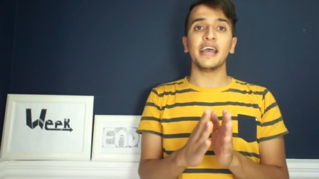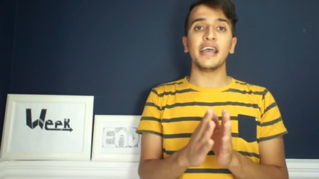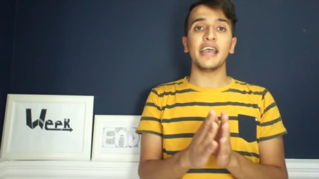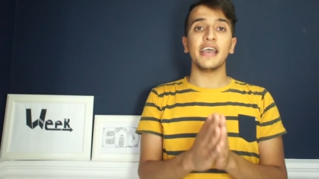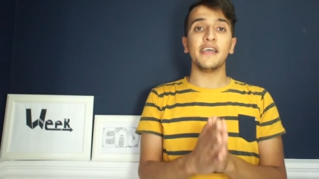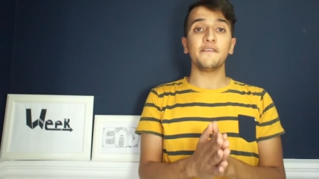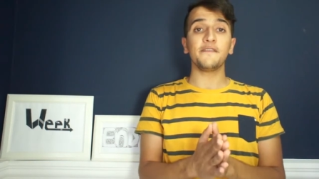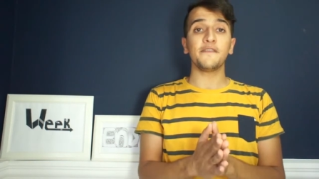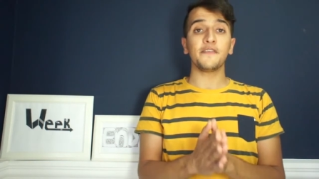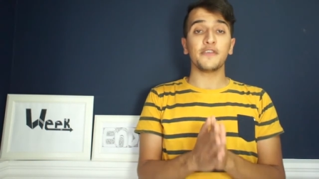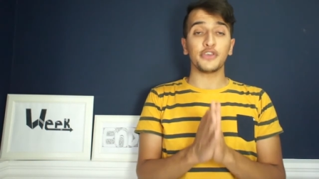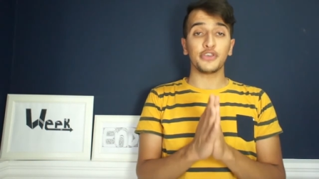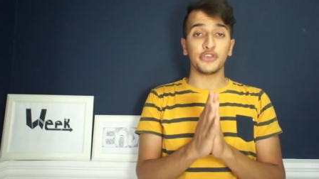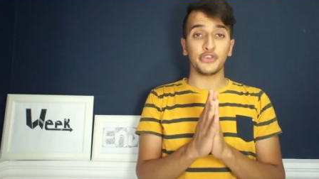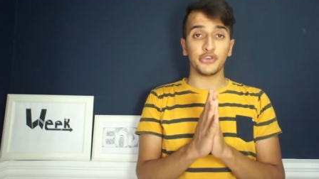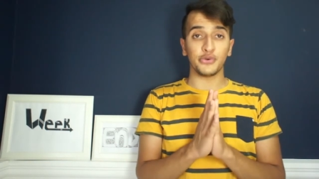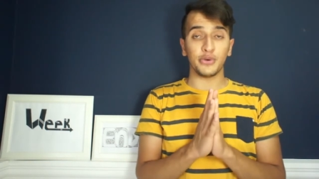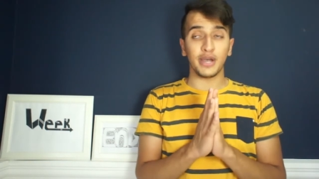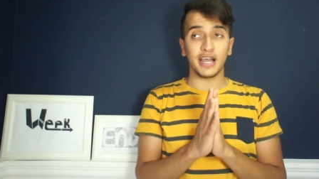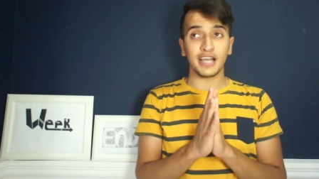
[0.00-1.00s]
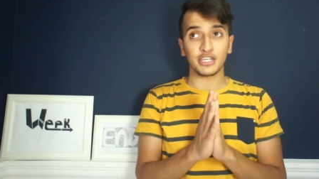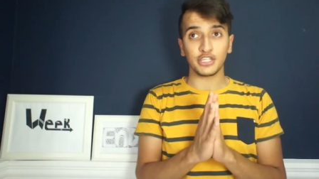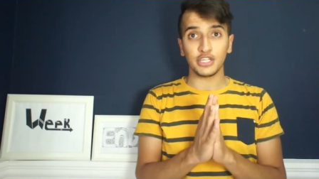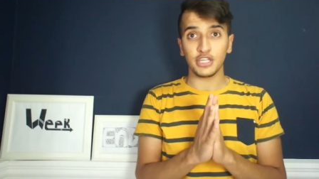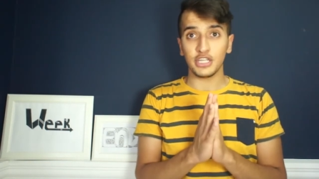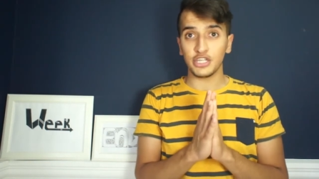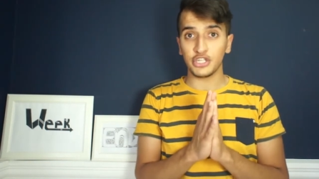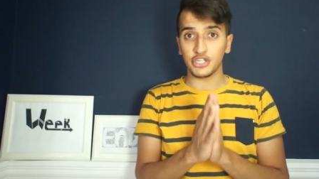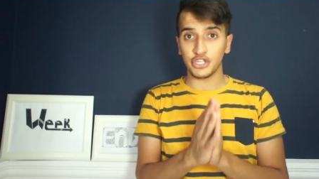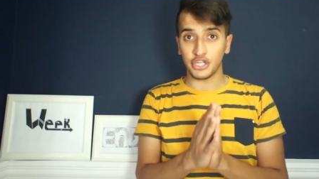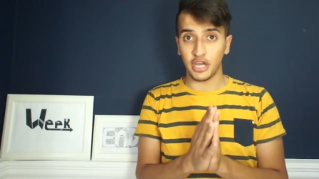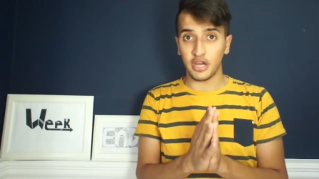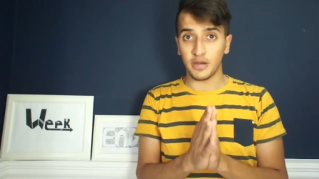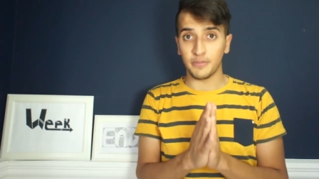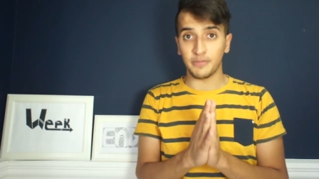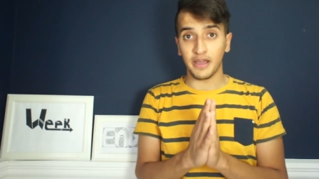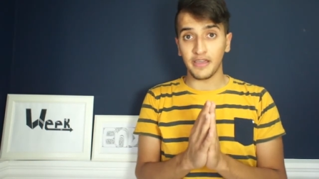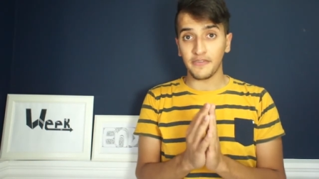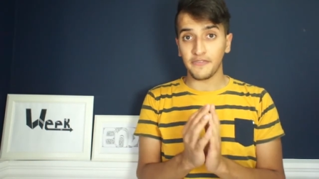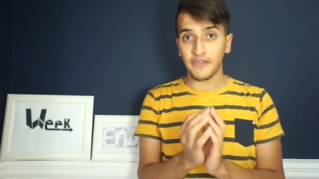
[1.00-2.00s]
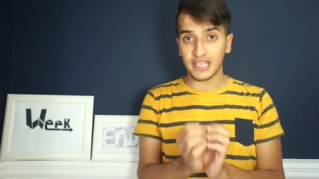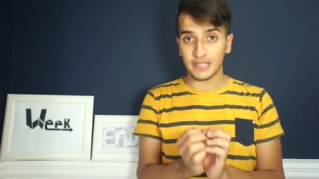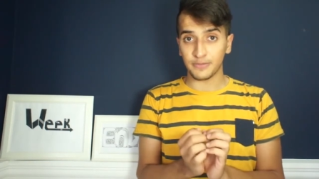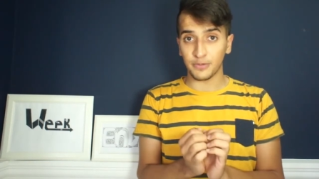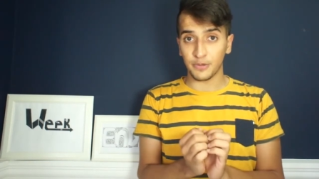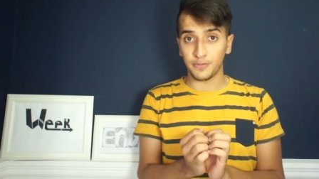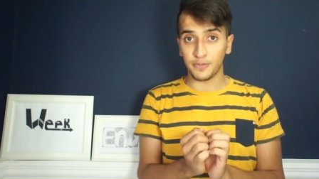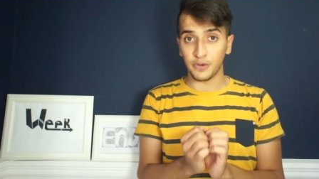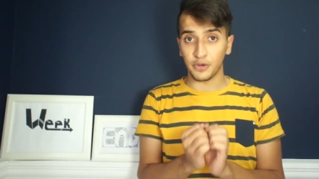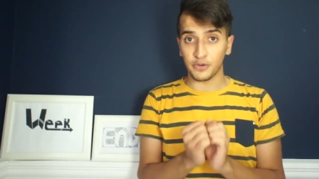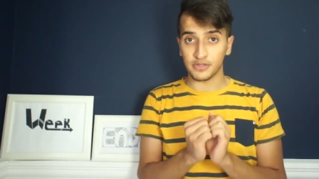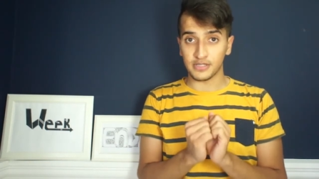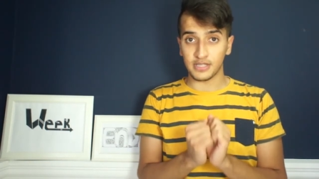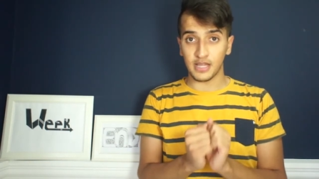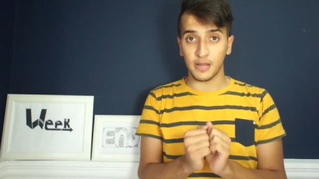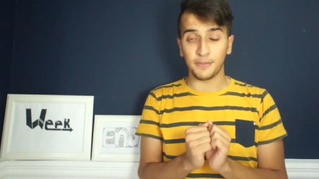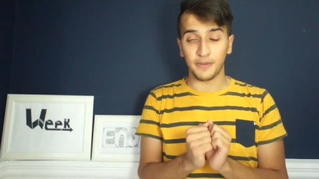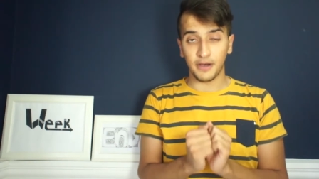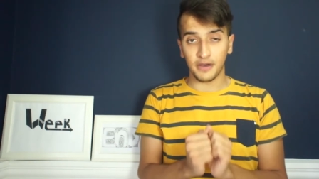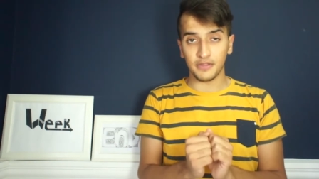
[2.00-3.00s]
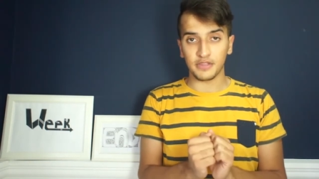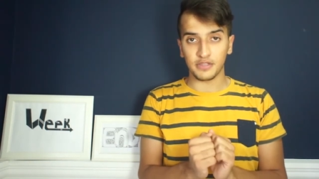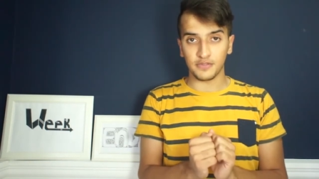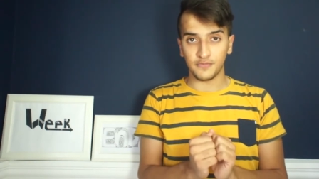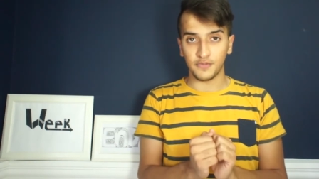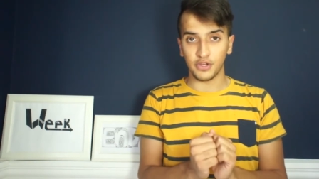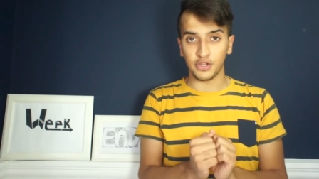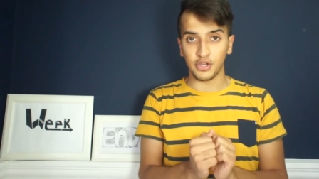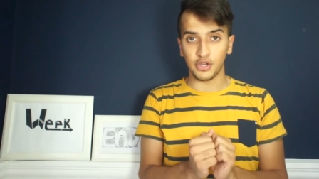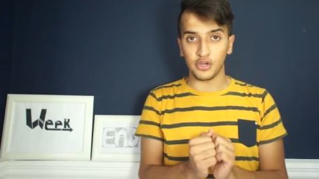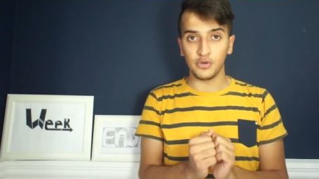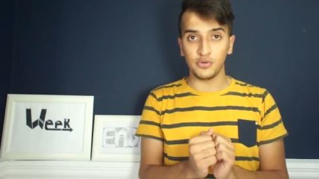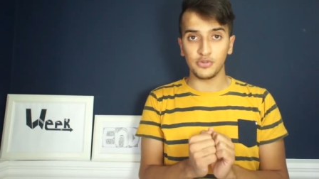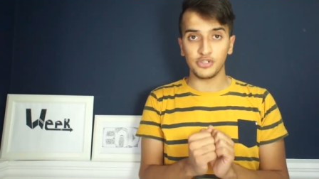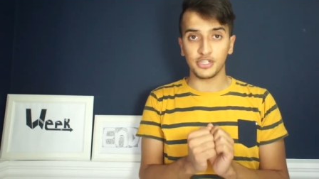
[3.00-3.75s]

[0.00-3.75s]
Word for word: If you actually share my Facebook post about this video,